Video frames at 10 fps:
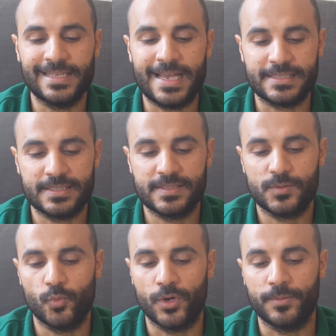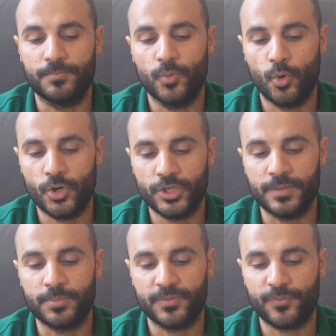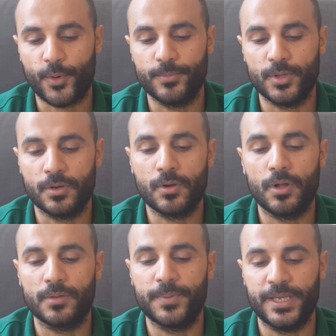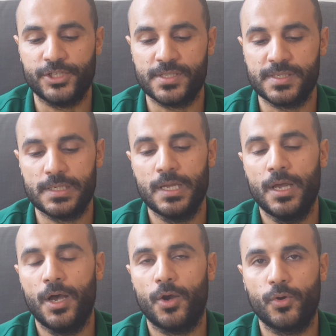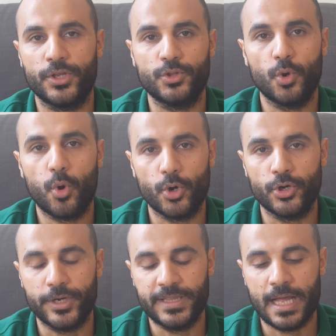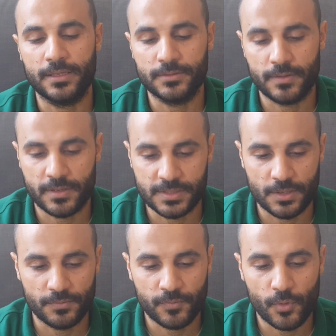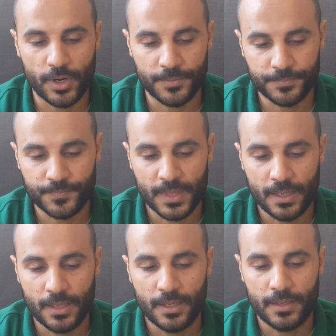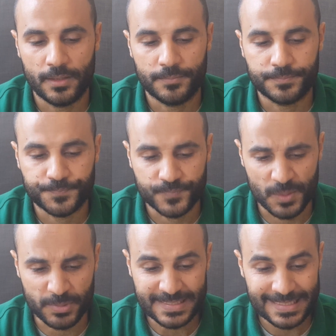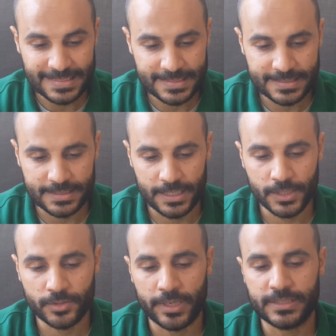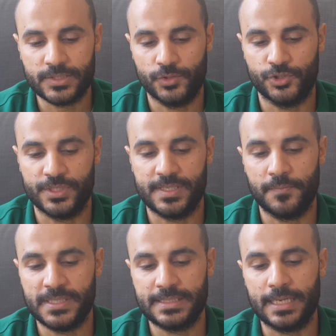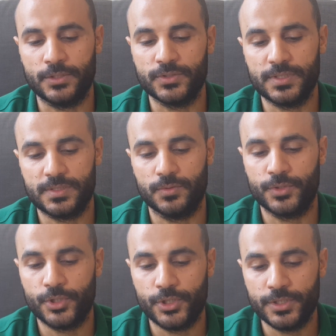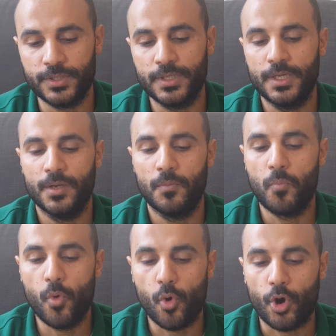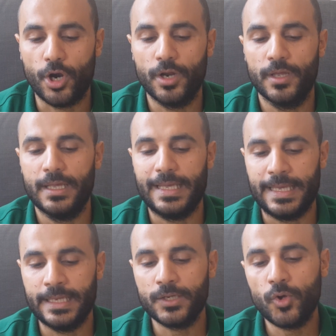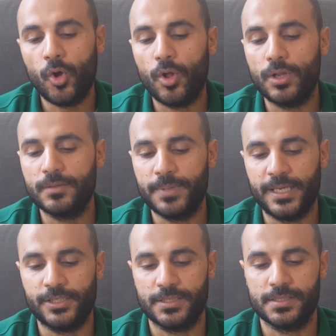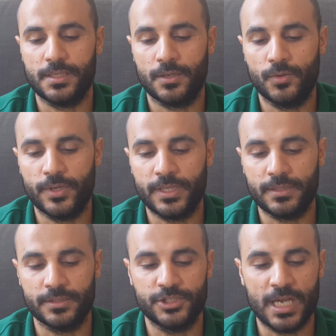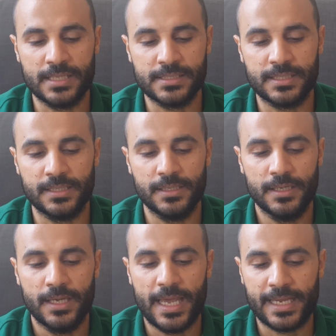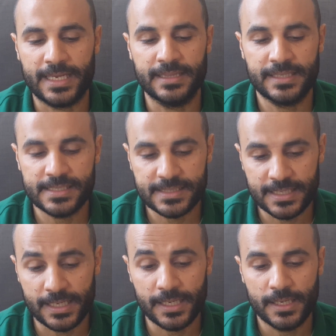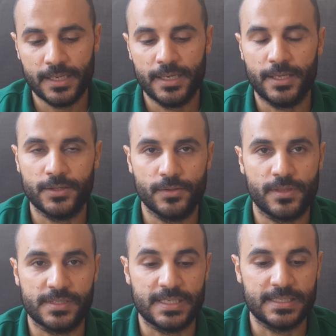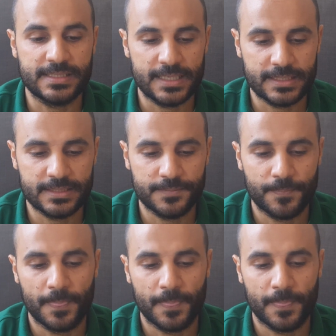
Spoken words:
tests were ordered and performed on called patients, according to Horner et al. In 2004. Number 6, incorrect surgeries and misdiagnosis occurred more in called patients, according to Johnson and Kantinsky in 2006.